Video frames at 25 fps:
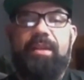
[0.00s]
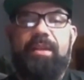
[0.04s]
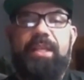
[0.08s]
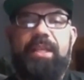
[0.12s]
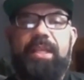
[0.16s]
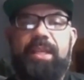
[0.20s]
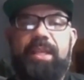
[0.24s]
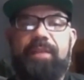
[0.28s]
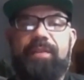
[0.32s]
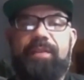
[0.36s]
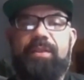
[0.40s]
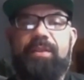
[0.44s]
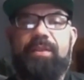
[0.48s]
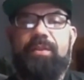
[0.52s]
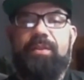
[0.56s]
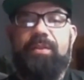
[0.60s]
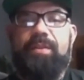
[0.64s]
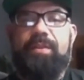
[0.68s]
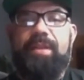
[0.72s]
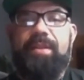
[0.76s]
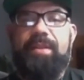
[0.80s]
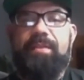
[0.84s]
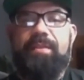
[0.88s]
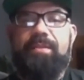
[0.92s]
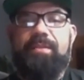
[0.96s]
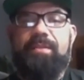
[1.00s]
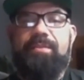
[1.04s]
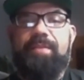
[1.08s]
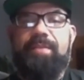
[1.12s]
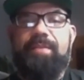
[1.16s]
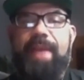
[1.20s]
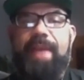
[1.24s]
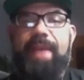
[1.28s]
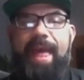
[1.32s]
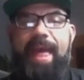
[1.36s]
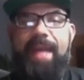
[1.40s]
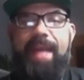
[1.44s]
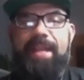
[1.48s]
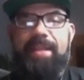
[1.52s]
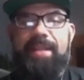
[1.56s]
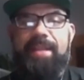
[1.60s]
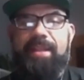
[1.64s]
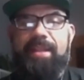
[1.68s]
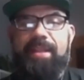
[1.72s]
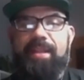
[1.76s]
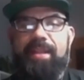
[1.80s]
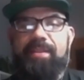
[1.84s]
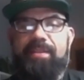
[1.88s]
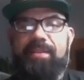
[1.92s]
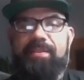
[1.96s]
if you do this, do that, and then
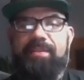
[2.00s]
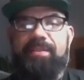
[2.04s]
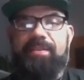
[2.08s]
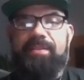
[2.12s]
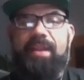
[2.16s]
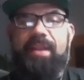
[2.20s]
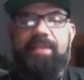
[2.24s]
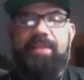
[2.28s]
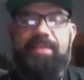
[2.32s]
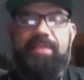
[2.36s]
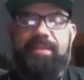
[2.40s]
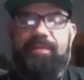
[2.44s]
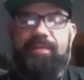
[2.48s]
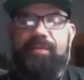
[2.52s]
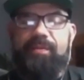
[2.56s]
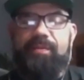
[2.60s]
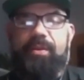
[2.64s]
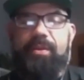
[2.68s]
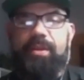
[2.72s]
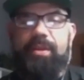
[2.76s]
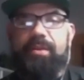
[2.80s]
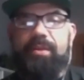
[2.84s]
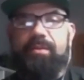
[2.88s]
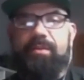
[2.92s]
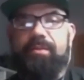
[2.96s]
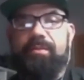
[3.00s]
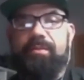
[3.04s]
it just does it for you.